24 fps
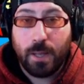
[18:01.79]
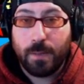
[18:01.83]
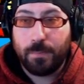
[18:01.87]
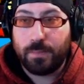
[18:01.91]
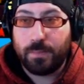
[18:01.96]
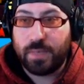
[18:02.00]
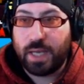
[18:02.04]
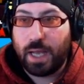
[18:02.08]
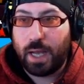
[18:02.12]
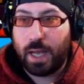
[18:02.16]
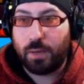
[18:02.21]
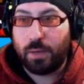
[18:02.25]

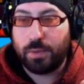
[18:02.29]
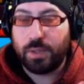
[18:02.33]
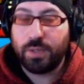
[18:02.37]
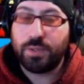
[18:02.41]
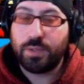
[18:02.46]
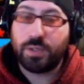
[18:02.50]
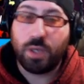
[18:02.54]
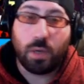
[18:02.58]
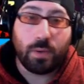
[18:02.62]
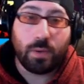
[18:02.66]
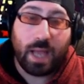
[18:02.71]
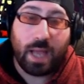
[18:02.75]
Now, you
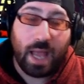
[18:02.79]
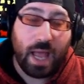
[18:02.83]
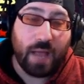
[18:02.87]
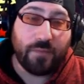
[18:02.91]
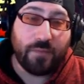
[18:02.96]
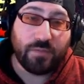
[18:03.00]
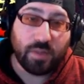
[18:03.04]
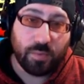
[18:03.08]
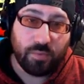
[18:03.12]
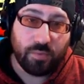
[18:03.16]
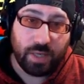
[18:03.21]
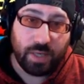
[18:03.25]
don't have
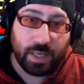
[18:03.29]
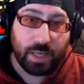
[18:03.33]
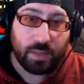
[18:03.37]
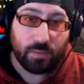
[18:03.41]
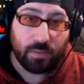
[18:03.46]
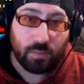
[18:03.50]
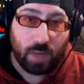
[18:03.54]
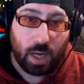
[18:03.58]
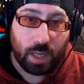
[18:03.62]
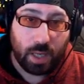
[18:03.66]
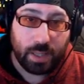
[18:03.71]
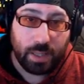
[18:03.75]
to bring in
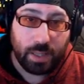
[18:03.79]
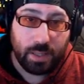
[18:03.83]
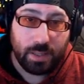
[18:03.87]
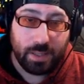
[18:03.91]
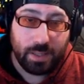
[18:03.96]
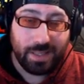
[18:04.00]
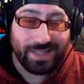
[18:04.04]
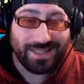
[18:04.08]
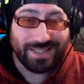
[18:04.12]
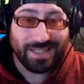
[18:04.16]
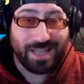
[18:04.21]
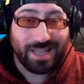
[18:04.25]
Rocket.
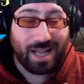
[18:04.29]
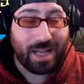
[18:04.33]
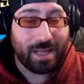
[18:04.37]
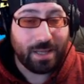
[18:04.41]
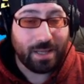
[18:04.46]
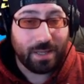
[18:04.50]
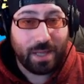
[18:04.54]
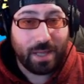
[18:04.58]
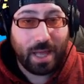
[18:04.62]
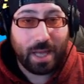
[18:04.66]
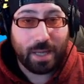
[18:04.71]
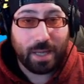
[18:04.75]
He's not
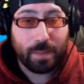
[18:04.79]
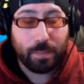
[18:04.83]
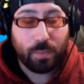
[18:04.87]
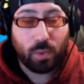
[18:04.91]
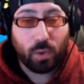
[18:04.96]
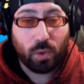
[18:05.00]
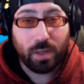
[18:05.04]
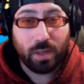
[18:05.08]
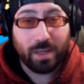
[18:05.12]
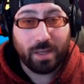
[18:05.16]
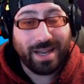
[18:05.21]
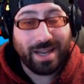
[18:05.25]
that
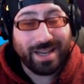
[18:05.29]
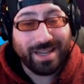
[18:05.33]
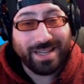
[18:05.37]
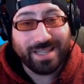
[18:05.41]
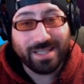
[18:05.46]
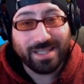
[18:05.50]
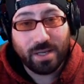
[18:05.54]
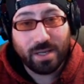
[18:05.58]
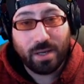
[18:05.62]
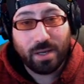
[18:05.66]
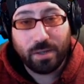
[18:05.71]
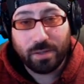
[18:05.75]
important, and he's
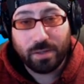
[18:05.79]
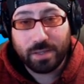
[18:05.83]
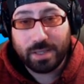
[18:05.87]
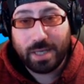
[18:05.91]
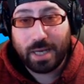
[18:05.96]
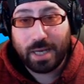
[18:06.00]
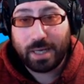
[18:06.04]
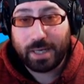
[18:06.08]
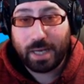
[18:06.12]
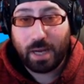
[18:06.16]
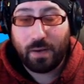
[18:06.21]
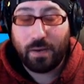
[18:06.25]
another
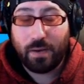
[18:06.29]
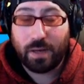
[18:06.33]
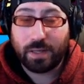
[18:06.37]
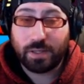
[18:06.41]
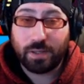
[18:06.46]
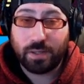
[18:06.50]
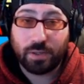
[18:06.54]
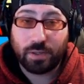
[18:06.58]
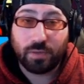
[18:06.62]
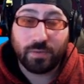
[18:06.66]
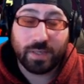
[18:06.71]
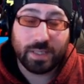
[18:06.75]
tech
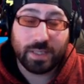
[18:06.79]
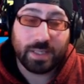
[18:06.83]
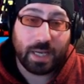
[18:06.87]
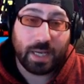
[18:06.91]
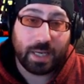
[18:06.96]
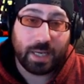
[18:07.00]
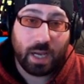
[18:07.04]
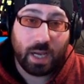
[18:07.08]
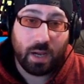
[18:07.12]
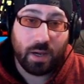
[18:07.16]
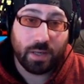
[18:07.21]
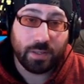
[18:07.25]
character. Three tech
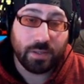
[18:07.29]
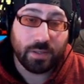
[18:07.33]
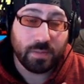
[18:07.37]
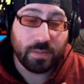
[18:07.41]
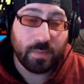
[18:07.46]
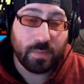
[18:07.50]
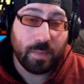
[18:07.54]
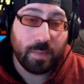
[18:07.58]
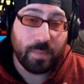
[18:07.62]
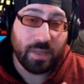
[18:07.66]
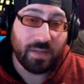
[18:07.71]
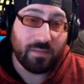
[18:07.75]
characters
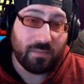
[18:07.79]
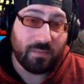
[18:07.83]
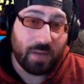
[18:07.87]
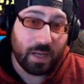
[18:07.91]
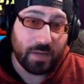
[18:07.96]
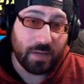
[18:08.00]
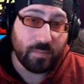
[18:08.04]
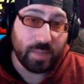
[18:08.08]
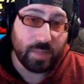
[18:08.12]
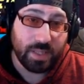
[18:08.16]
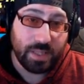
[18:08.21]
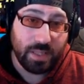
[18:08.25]
might be a lot
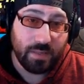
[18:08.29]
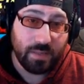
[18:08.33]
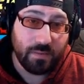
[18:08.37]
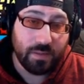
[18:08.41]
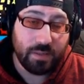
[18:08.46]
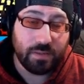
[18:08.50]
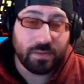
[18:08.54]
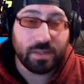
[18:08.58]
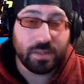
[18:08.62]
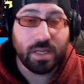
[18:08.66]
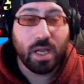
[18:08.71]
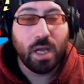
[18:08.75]
of
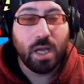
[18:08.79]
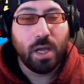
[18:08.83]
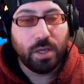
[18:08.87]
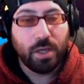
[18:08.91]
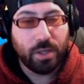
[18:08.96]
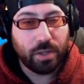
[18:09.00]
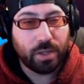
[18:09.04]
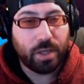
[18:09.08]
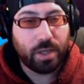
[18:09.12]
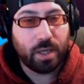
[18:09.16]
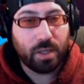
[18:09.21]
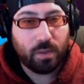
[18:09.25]
materials.
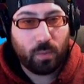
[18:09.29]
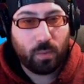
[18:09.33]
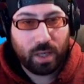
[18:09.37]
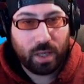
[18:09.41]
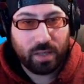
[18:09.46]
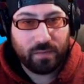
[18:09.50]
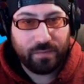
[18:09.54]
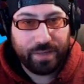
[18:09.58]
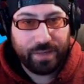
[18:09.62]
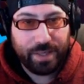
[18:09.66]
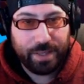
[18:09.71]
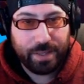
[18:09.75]
You're going to want to
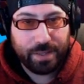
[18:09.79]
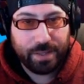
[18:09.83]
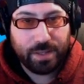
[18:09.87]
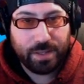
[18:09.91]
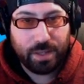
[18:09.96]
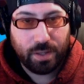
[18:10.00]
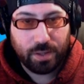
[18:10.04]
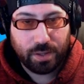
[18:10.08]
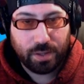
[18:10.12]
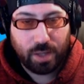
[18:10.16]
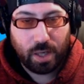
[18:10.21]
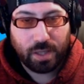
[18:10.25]
lean into
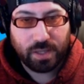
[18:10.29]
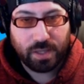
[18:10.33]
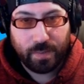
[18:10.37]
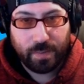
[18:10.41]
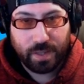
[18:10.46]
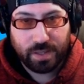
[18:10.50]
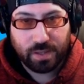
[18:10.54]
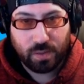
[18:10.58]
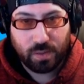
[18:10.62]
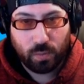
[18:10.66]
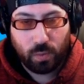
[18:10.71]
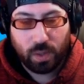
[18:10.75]
your Dark
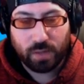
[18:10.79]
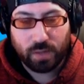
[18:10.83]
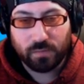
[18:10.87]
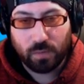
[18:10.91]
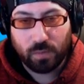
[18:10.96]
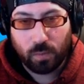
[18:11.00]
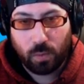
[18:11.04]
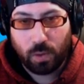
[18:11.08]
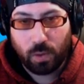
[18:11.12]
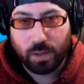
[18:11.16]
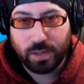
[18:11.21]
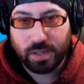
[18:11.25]
Dimension one
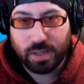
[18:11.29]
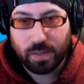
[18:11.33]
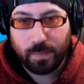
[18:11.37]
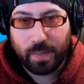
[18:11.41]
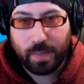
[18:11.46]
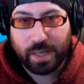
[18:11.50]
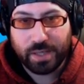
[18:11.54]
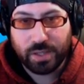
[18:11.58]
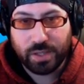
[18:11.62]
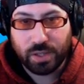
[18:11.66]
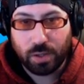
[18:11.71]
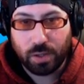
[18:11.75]
rewards to
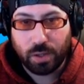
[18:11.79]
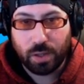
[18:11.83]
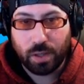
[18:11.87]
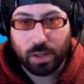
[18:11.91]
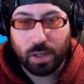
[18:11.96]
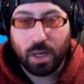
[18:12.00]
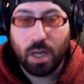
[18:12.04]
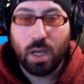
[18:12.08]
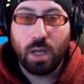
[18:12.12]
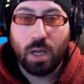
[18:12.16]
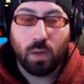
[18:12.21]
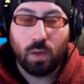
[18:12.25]
make sure
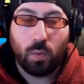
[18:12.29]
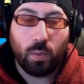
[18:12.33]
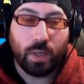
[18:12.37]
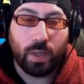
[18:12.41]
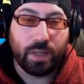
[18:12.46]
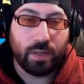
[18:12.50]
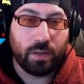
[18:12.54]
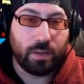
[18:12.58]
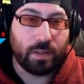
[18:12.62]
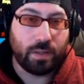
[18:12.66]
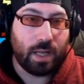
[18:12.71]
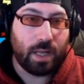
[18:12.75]

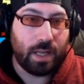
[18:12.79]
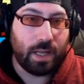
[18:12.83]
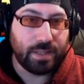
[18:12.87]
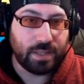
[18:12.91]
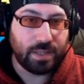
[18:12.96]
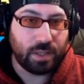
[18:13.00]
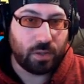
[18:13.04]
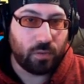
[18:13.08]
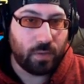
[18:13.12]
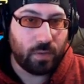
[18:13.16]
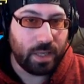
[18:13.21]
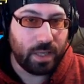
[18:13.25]
whether or not it's a
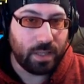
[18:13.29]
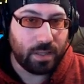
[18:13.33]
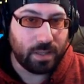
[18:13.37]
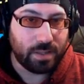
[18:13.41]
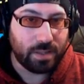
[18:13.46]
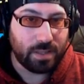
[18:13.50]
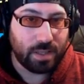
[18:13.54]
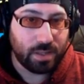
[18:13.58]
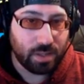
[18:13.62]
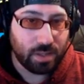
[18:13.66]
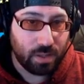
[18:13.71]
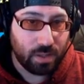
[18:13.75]
great
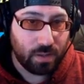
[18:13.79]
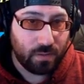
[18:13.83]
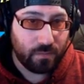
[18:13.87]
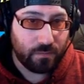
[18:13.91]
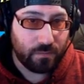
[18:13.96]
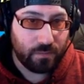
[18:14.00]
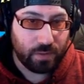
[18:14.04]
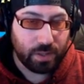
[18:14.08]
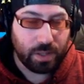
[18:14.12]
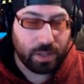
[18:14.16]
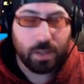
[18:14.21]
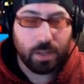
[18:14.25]
decision
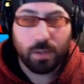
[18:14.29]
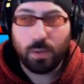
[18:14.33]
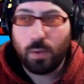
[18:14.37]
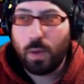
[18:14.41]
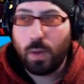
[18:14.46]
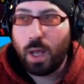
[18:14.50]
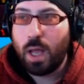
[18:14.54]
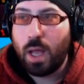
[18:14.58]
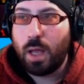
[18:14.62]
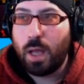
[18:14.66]
for you.